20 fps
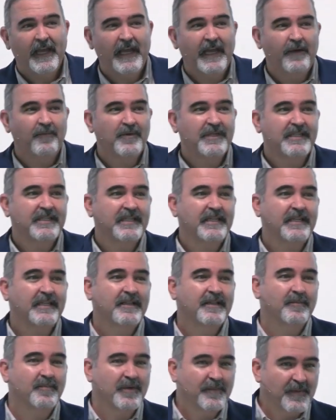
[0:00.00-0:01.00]
and we see
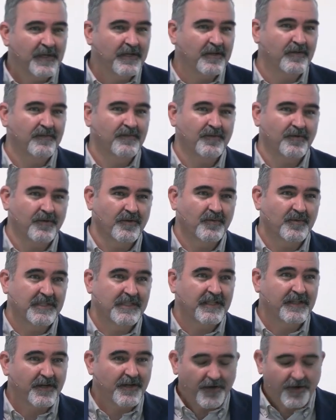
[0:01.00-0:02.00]
the biblical view. We
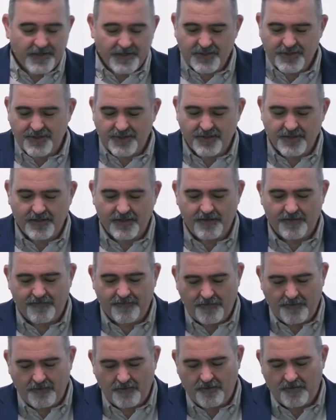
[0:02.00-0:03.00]
see the Christian
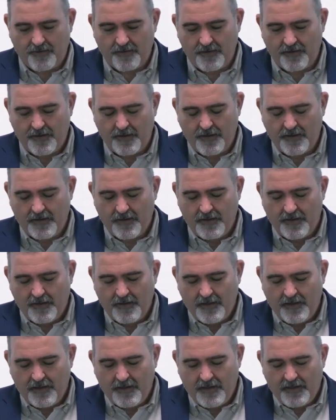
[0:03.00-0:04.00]
view.
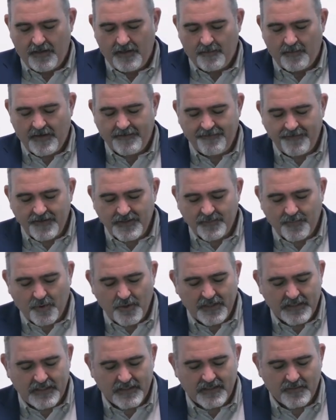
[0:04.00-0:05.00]
My first
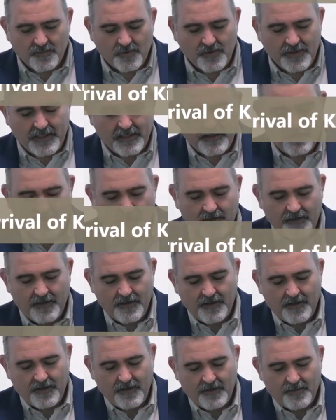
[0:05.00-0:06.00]
point this morning,
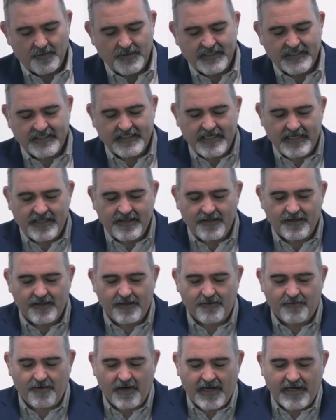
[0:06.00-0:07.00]
we see the
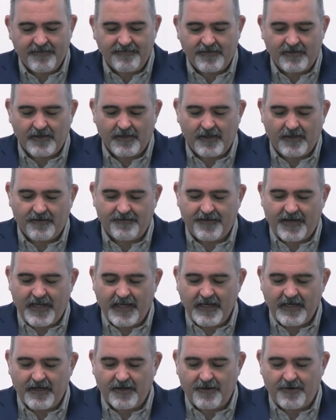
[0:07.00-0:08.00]
arrival of
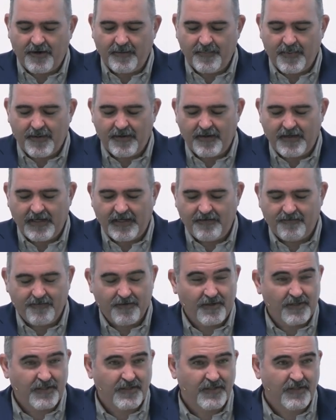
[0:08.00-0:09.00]
King Agrippa in
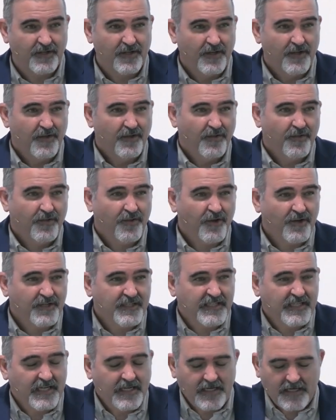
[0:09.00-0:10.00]
verse
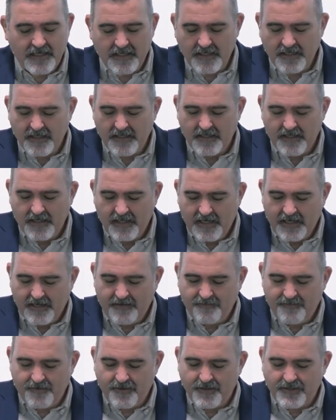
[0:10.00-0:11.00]
13
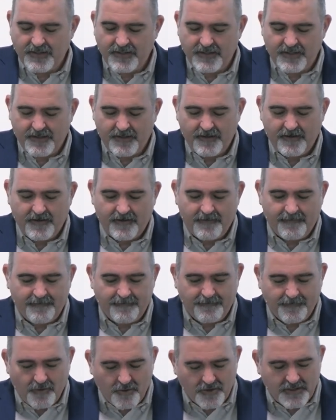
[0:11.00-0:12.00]
and verse
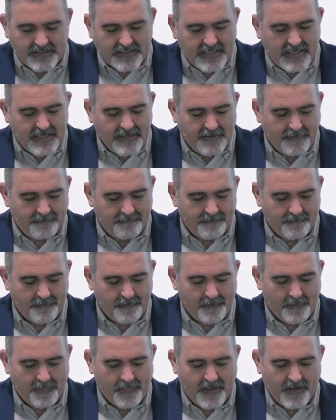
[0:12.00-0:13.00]
14
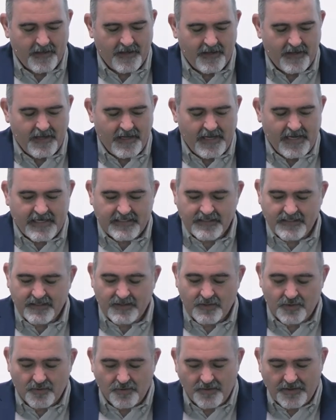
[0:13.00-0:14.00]
as the
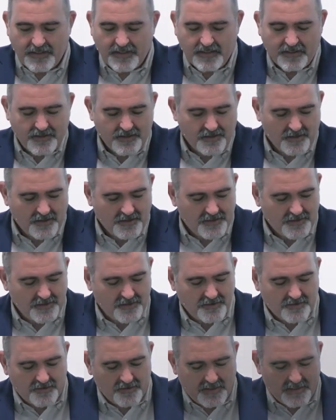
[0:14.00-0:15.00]
story starts
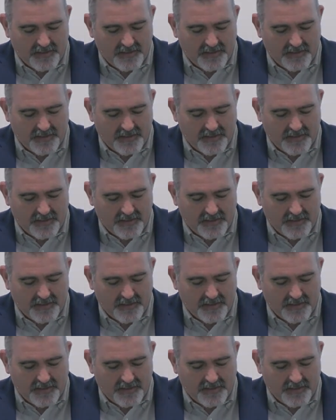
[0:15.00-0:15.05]
to